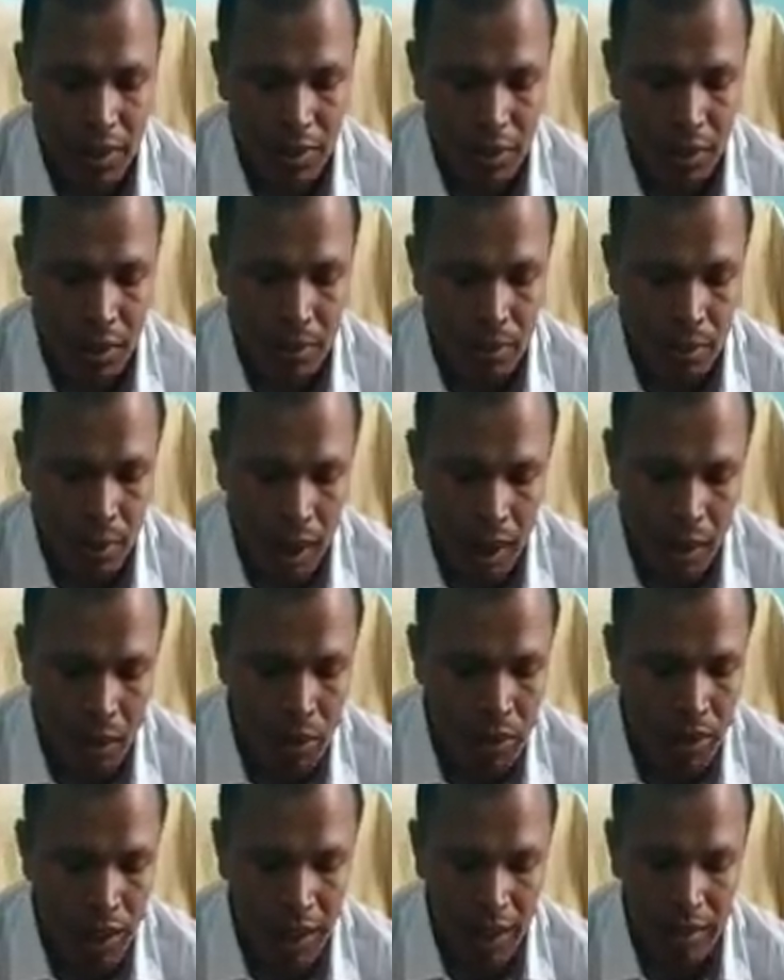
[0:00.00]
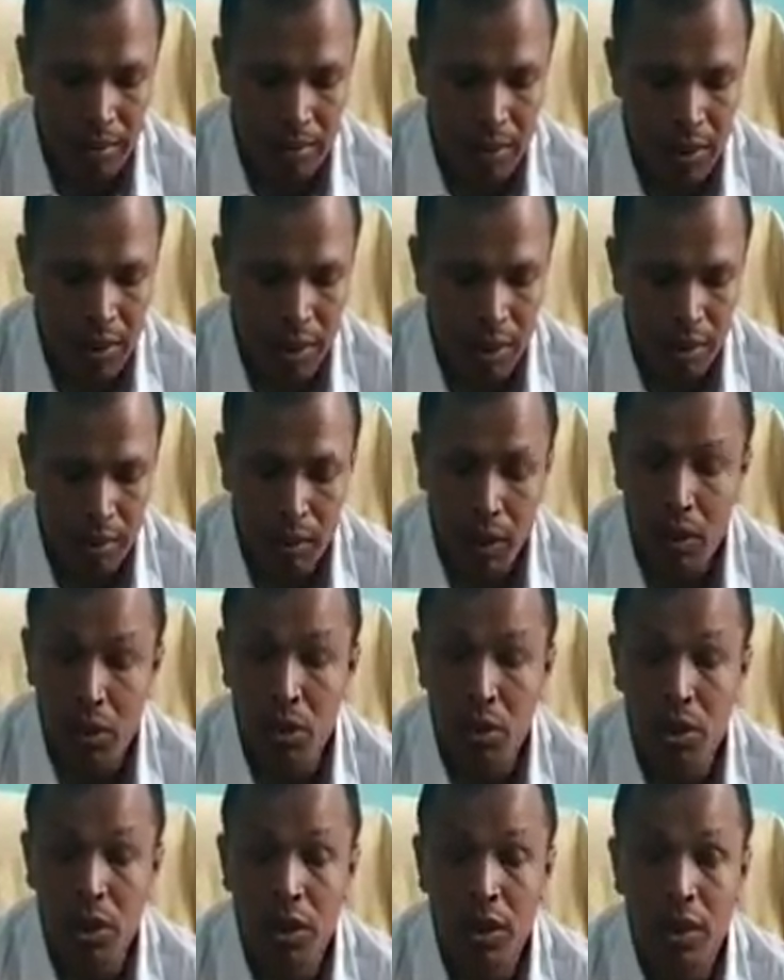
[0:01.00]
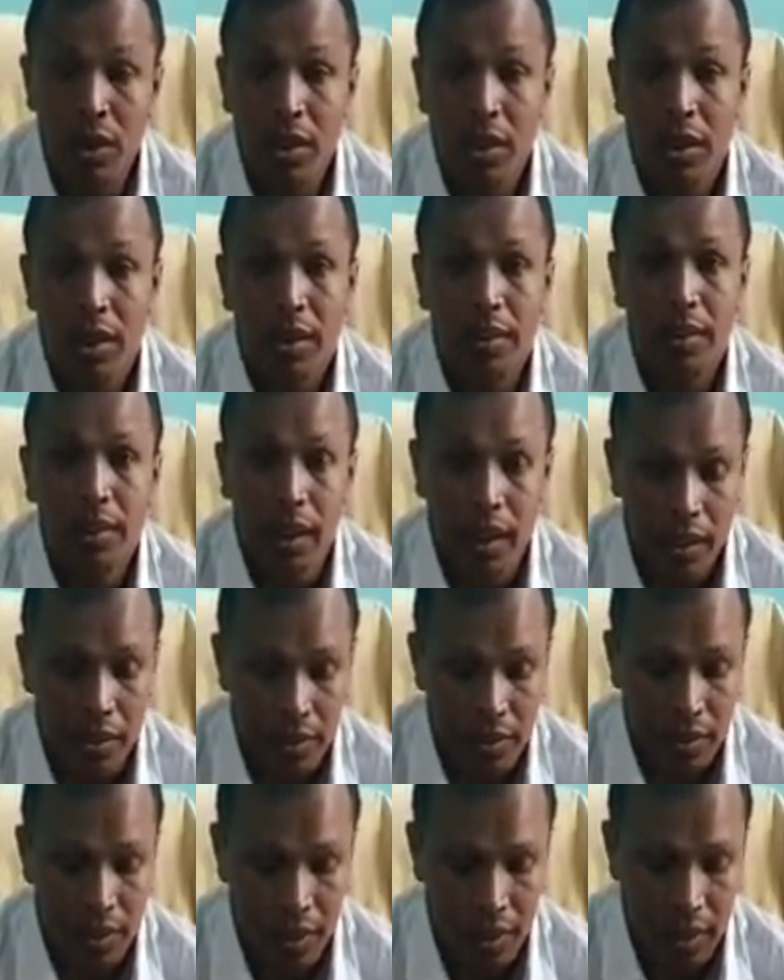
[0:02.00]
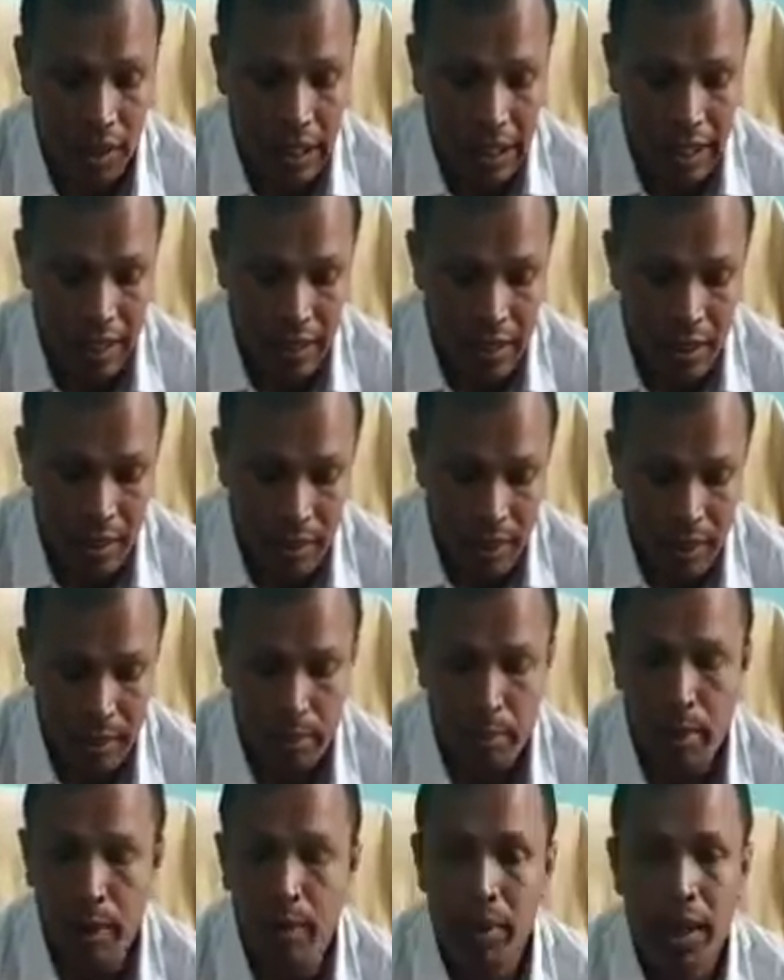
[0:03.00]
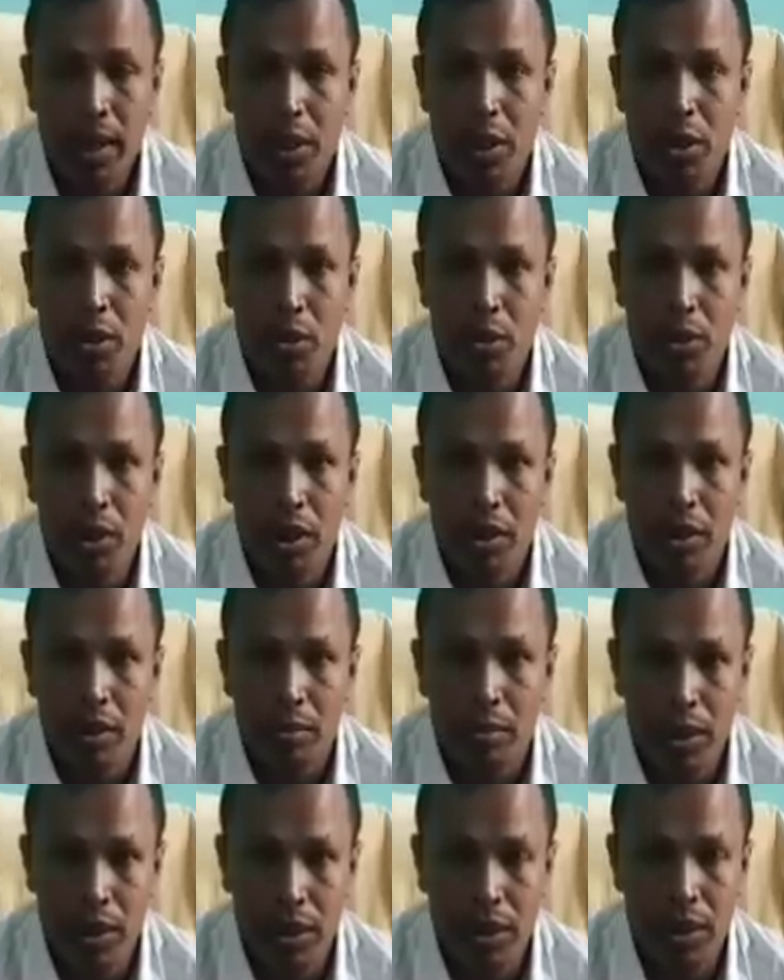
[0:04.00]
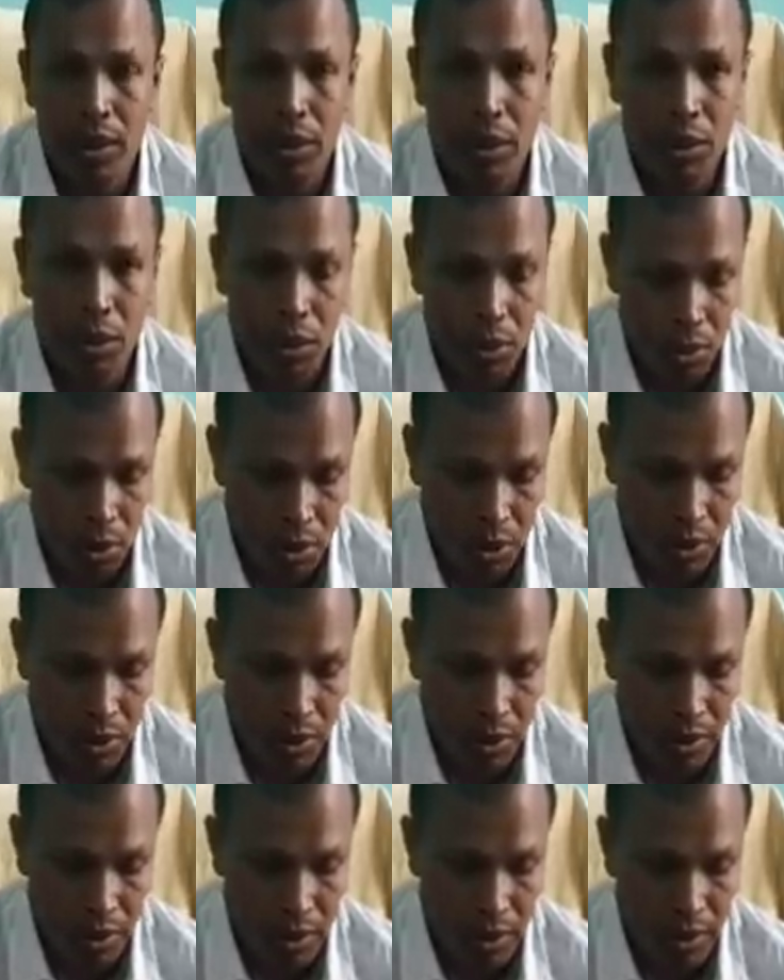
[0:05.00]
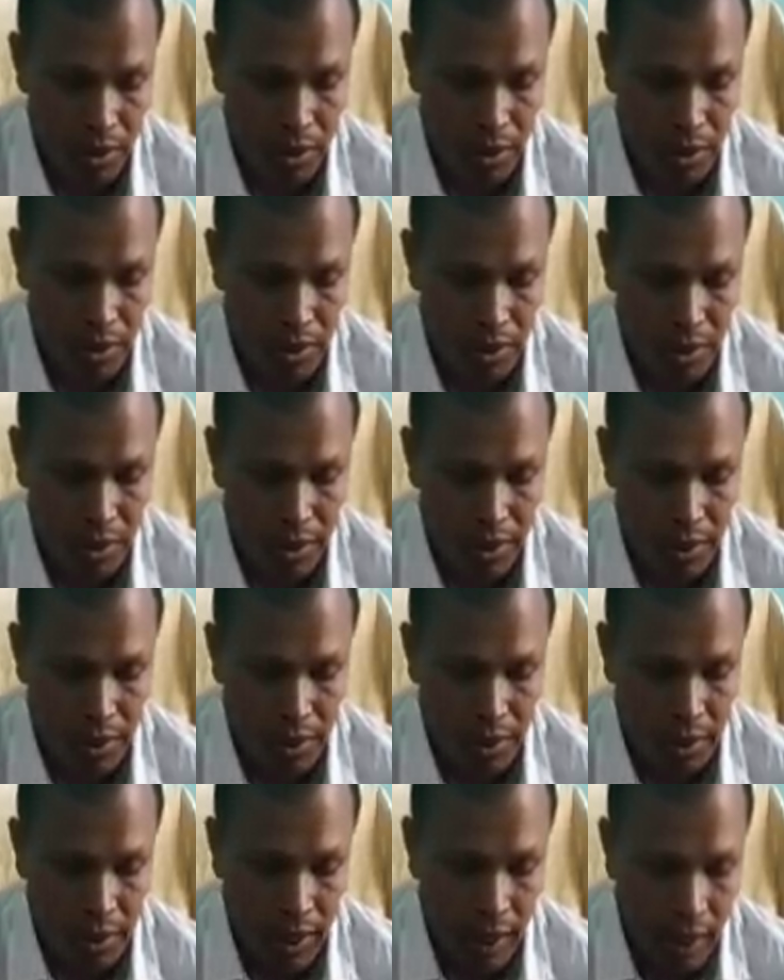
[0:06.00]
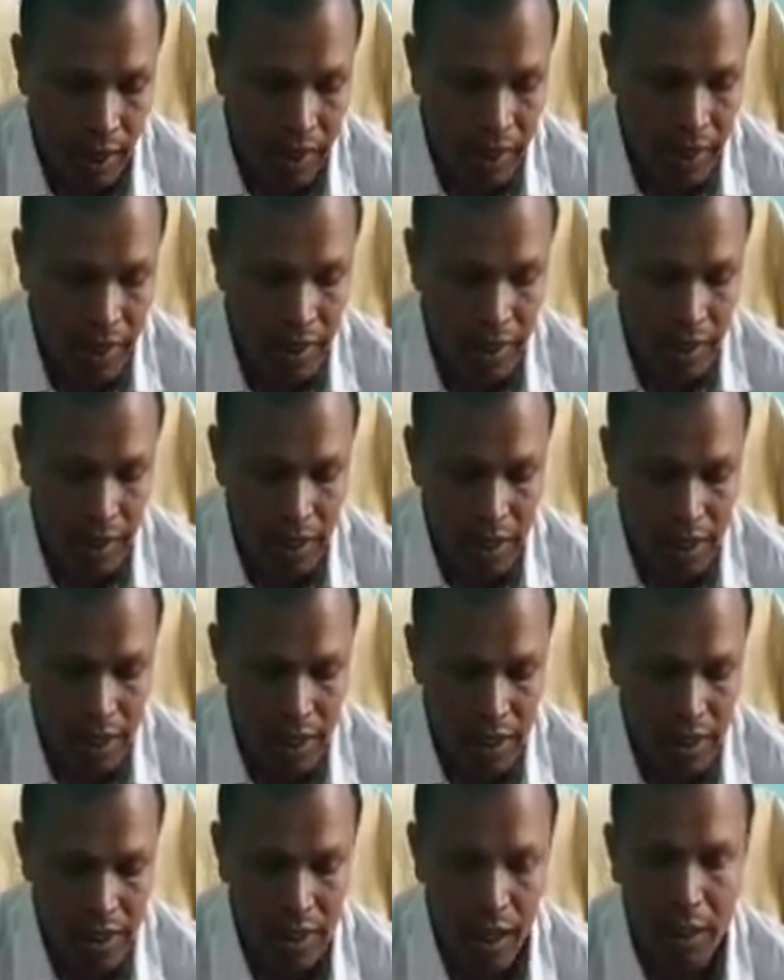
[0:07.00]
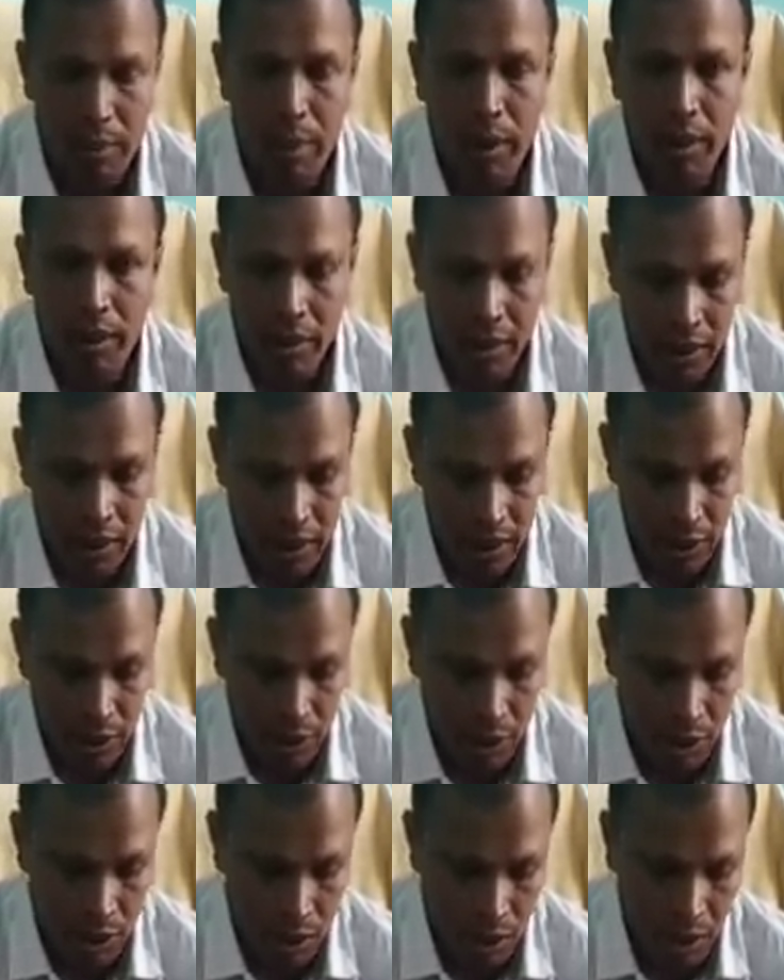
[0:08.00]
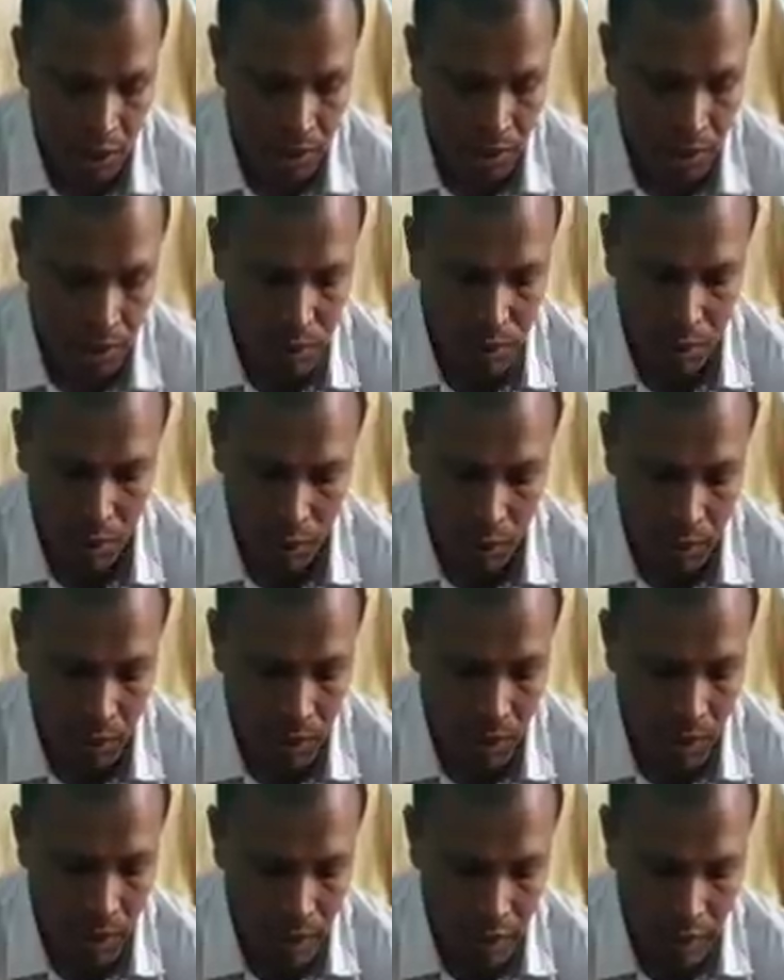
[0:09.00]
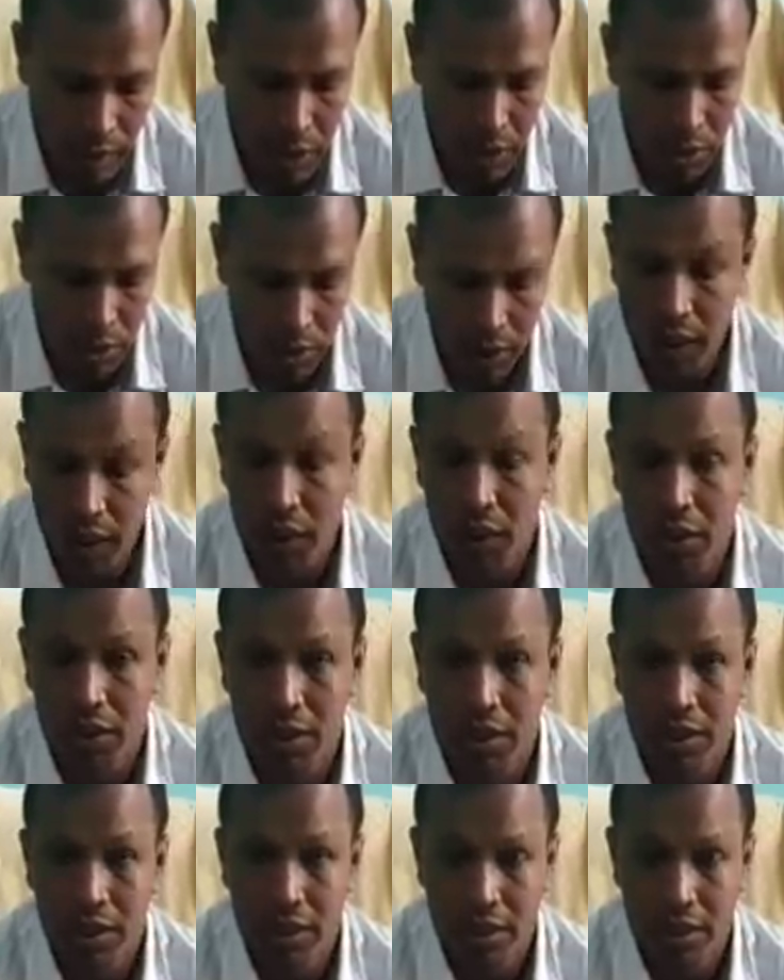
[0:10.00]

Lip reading: we are proud that Mr. Amlanjyoti Das is our previous student of this institution, and he is serving this institution from last 2 years.